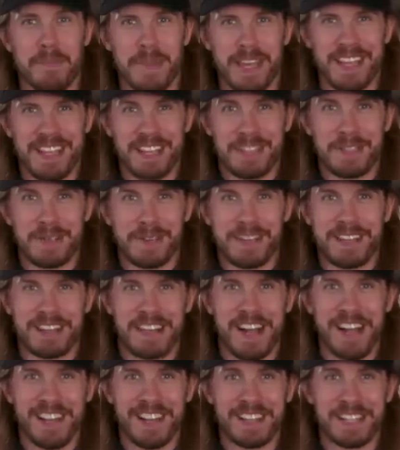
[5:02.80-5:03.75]
minute to
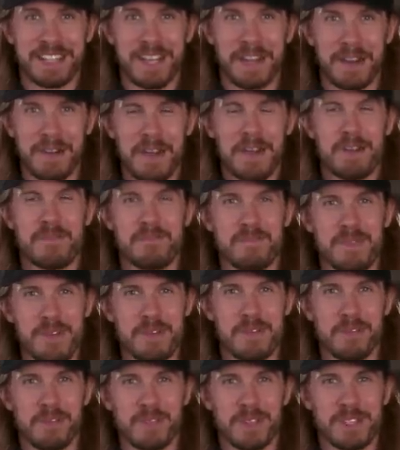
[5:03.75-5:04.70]
acknowledge how
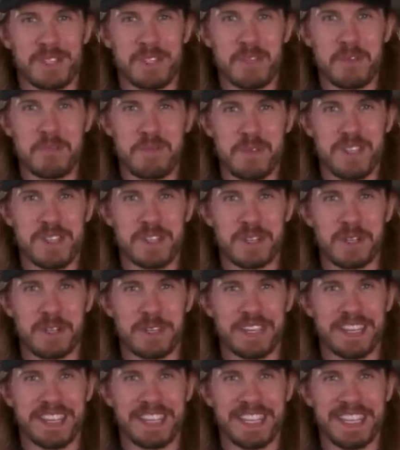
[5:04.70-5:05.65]
beautifully stupid this
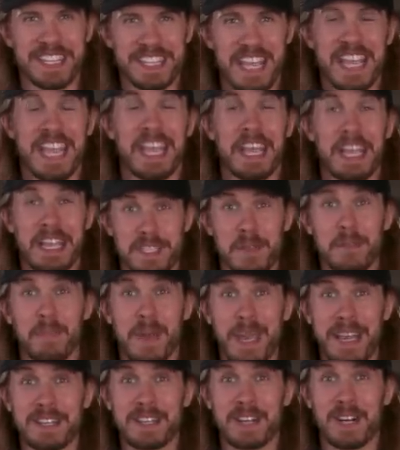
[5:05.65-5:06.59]
whole thing is? It's a
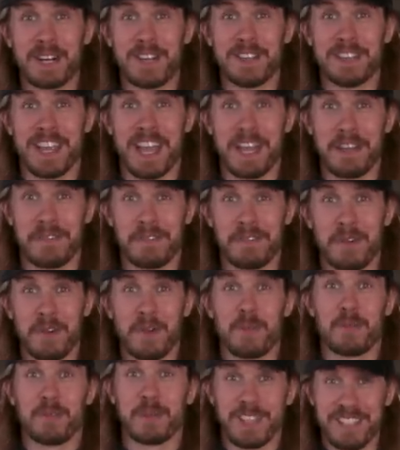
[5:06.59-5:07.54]
band called Knife,
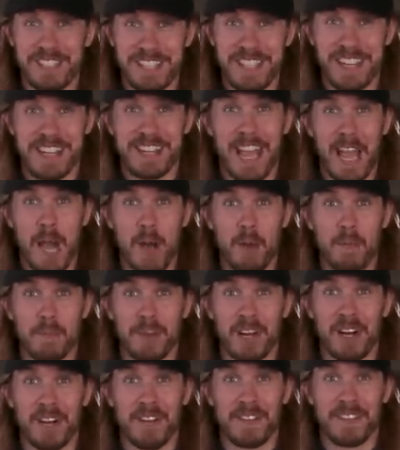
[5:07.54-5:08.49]
releasing an
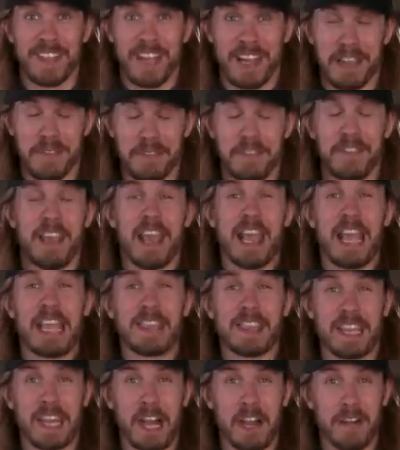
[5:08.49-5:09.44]
album called Knife,
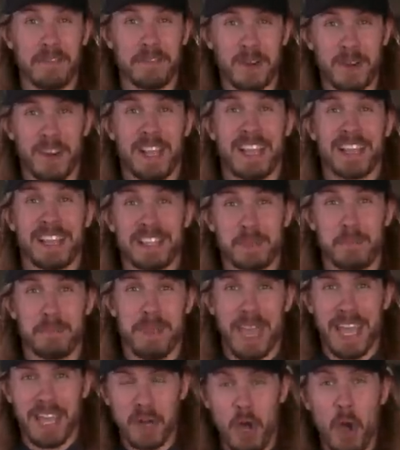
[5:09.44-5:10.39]
and the cover is a
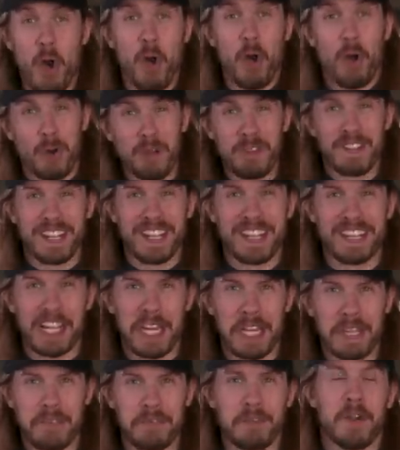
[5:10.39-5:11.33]
man holding a
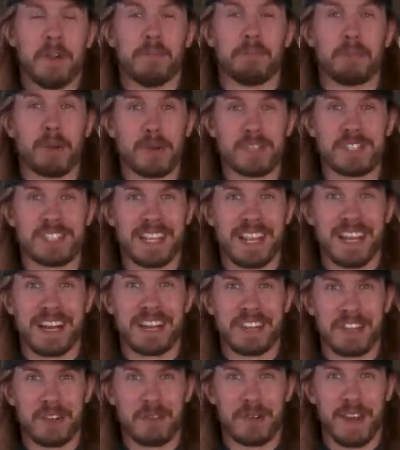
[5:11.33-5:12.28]
knife bursting
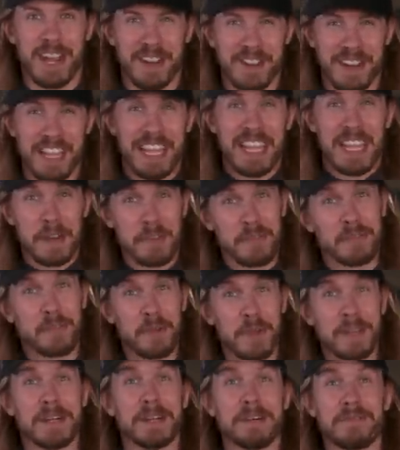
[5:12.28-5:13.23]
out of the ground in
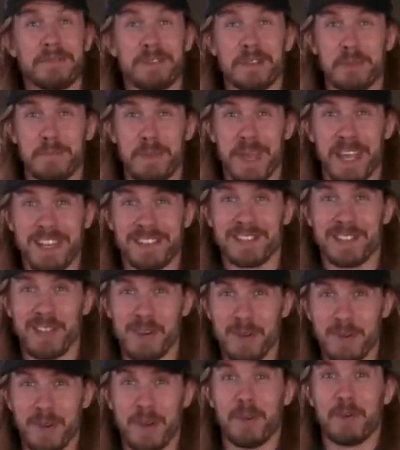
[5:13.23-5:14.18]
front of the band's
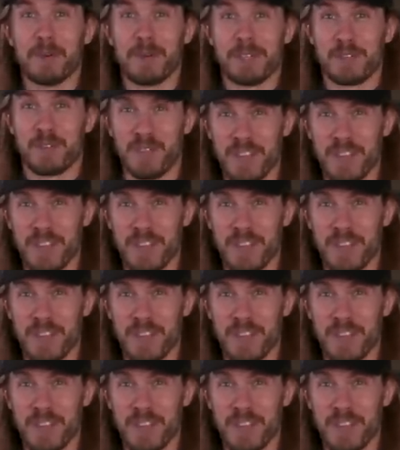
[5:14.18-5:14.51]
logo, which